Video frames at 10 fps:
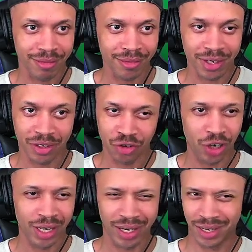is
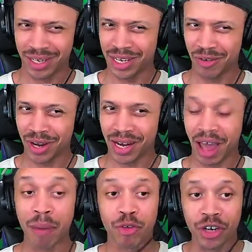drinking tea right now.
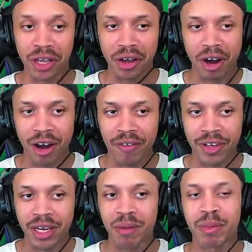I'm drinking
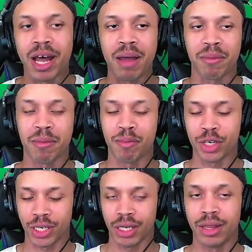coffee, but I'm
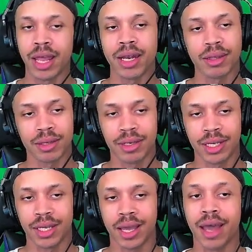pretend that it's
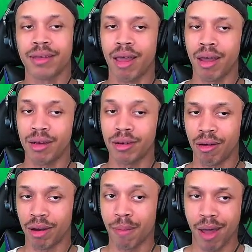tea as I
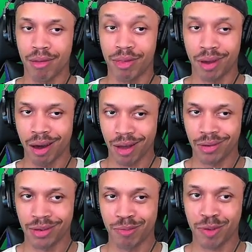talk about the
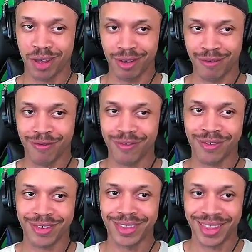gossip of
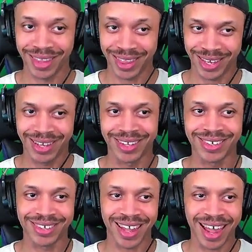the
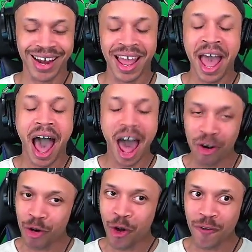things that I
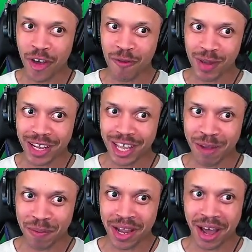don't know if y'all been
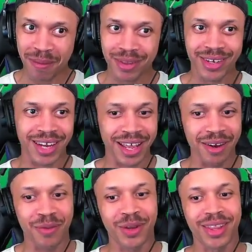keeping up to
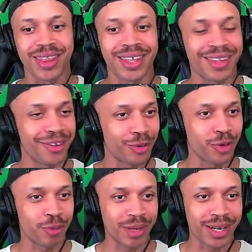date with the
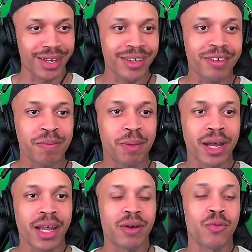social medias,
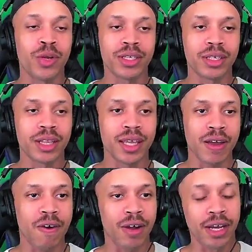but recently
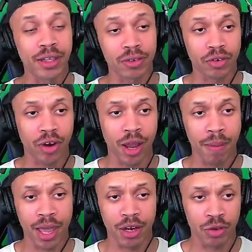on Instagram
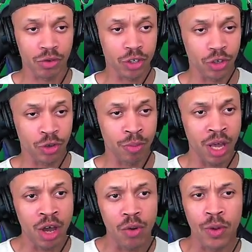and YouTube,
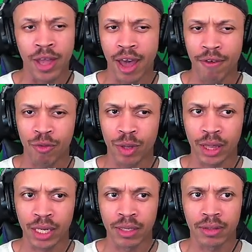we have
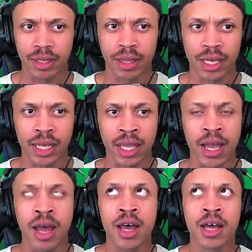released the
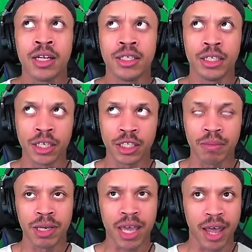Dungeon
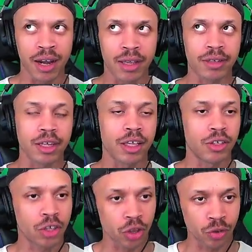Mechanics
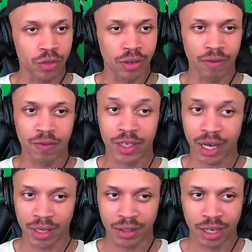exclusive
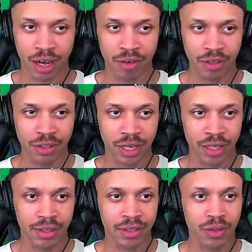dice tower
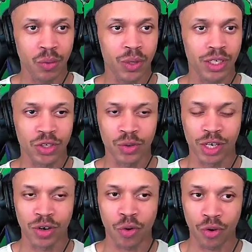sets, which you
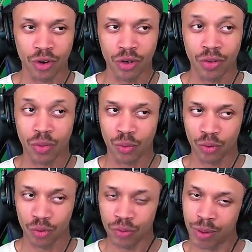can order
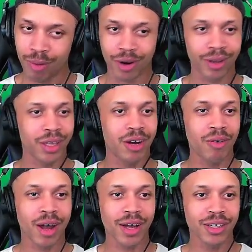through the Barkley
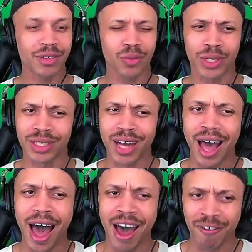Garage, which
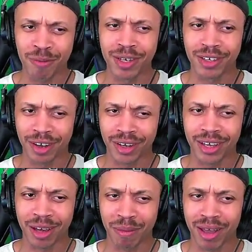I've been
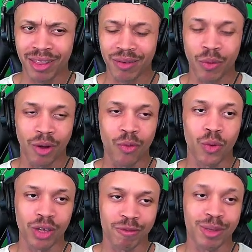talking about them. Well,
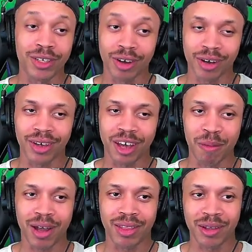we've been talking
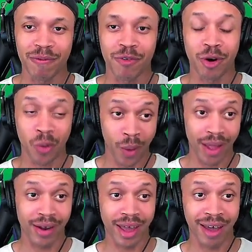about them for a
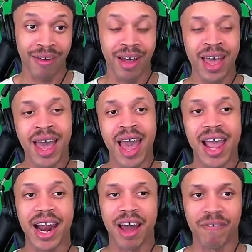while now,
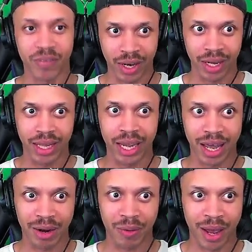and I finally
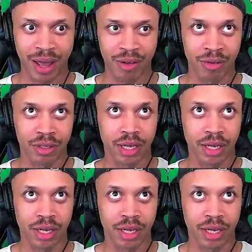got around